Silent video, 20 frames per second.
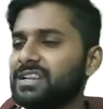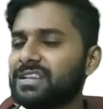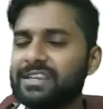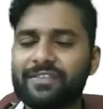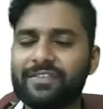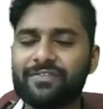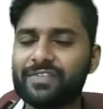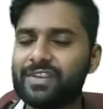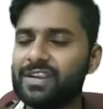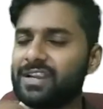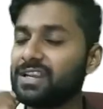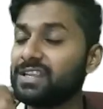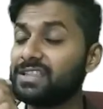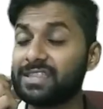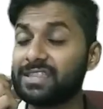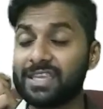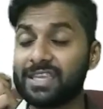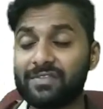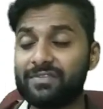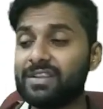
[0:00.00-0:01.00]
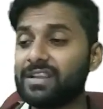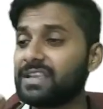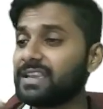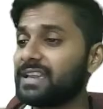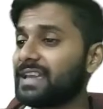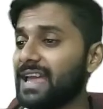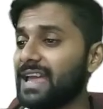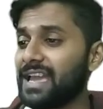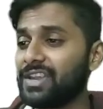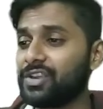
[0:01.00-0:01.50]
Definitely they will
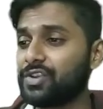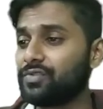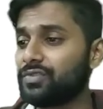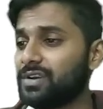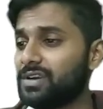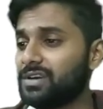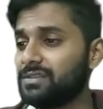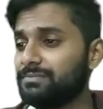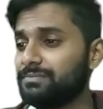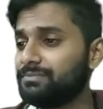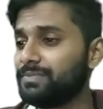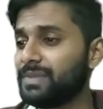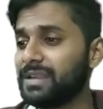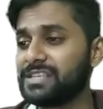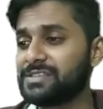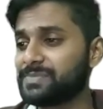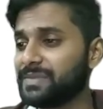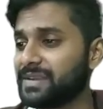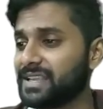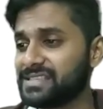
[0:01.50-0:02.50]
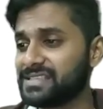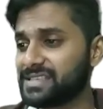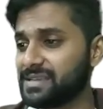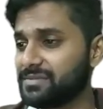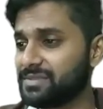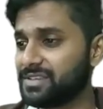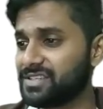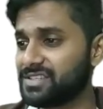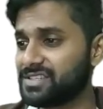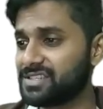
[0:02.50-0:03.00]
crack your placement
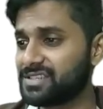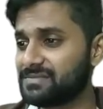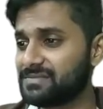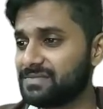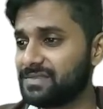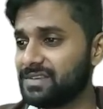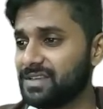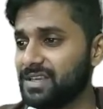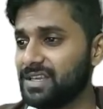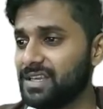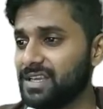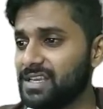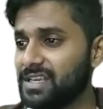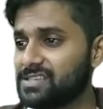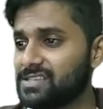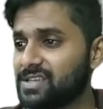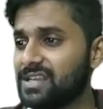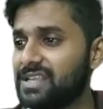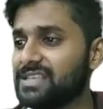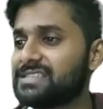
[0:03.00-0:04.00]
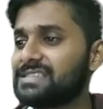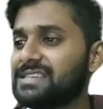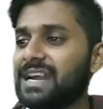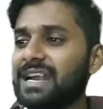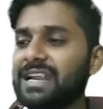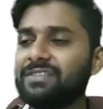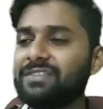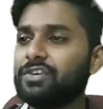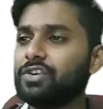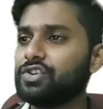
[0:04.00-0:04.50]
examination. So let's
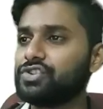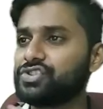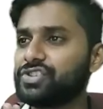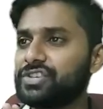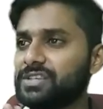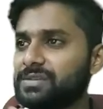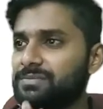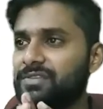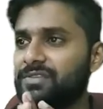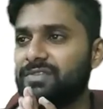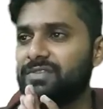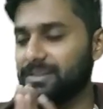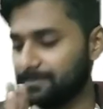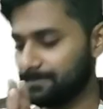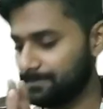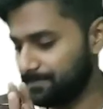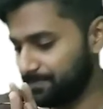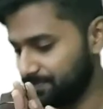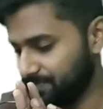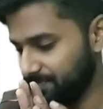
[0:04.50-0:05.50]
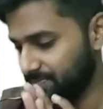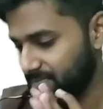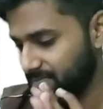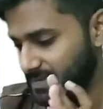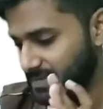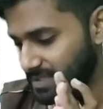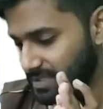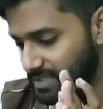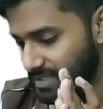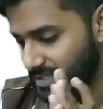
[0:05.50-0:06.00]
start our question number one.
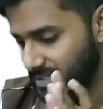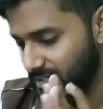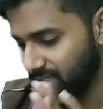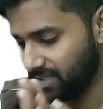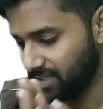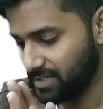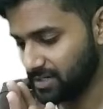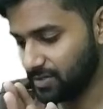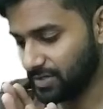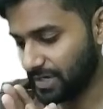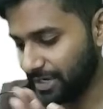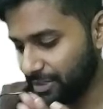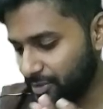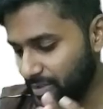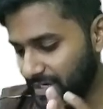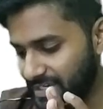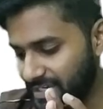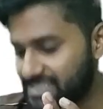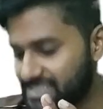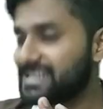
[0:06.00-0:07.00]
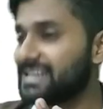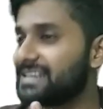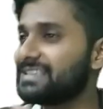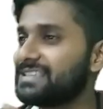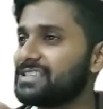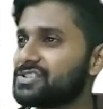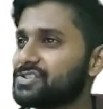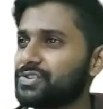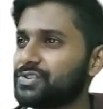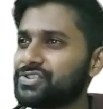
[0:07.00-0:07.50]
Now try to understand
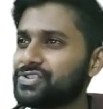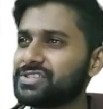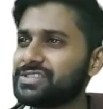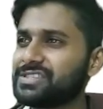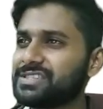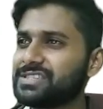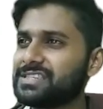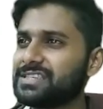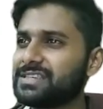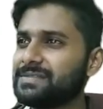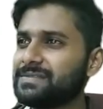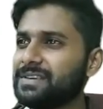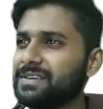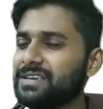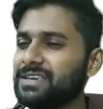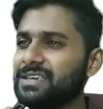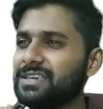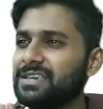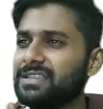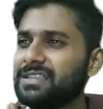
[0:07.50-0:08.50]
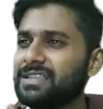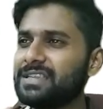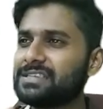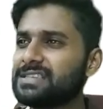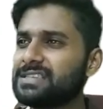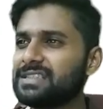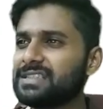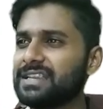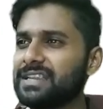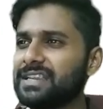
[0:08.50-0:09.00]
this question. See, here there is
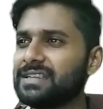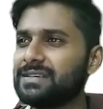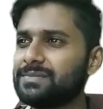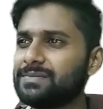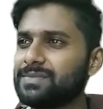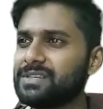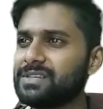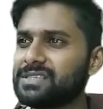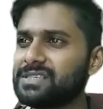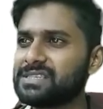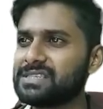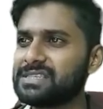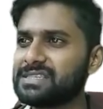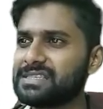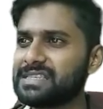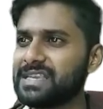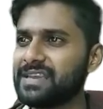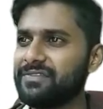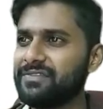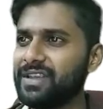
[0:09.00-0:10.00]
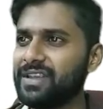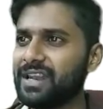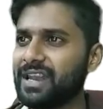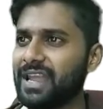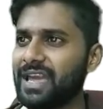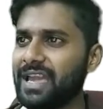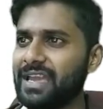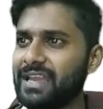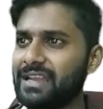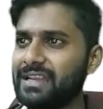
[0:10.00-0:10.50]
a three numbers 7,
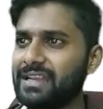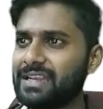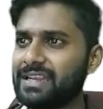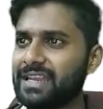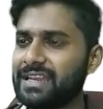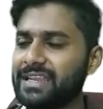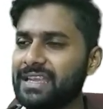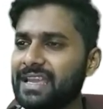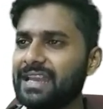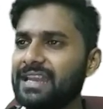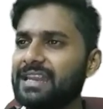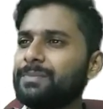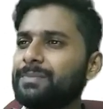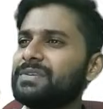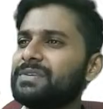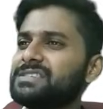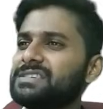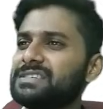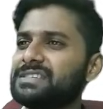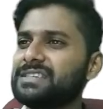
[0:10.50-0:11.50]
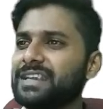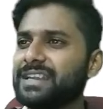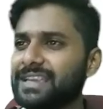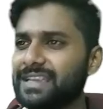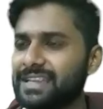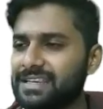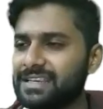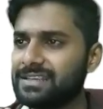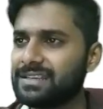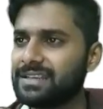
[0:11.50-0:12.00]
9, 10 can represented
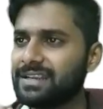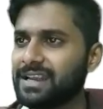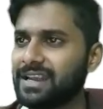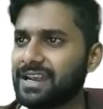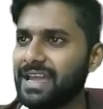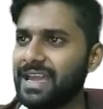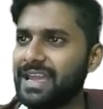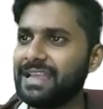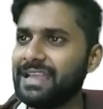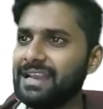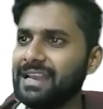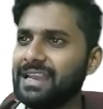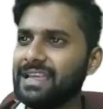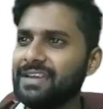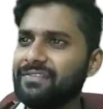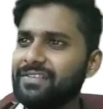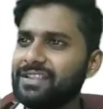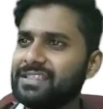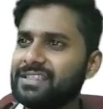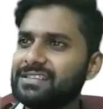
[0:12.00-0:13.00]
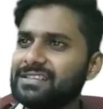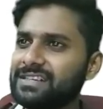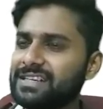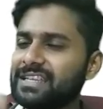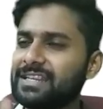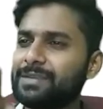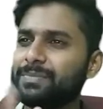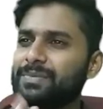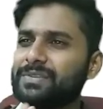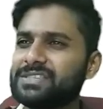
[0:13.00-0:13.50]
8. 9, 11,
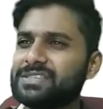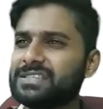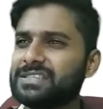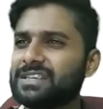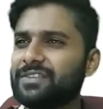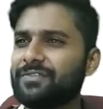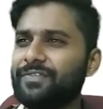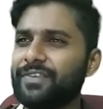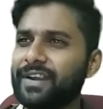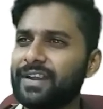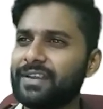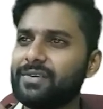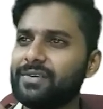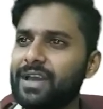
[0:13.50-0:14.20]
30 represented 5.